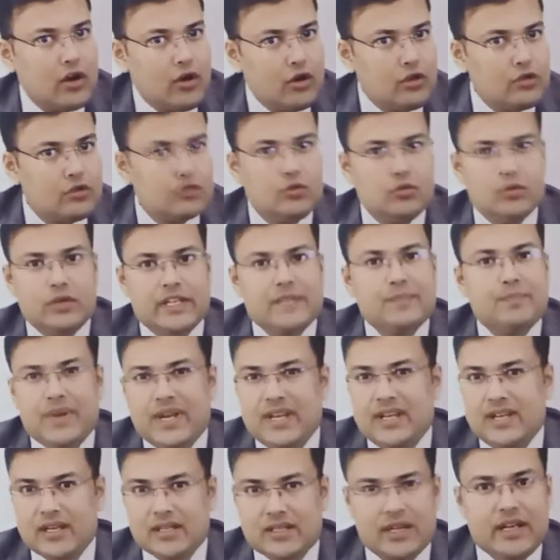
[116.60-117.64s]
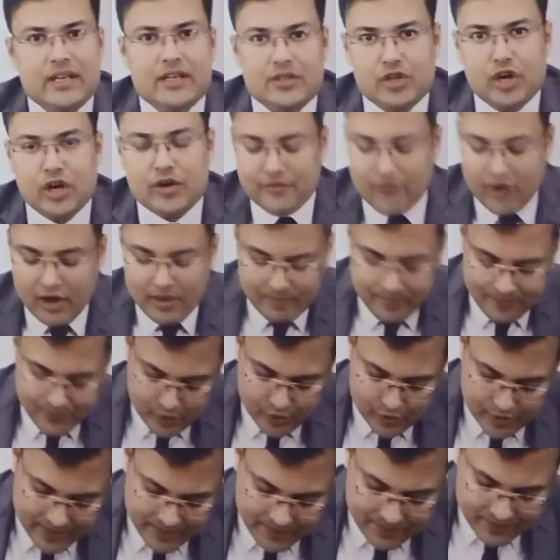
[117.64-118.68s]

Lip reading: also known as PDS in short form. Okay.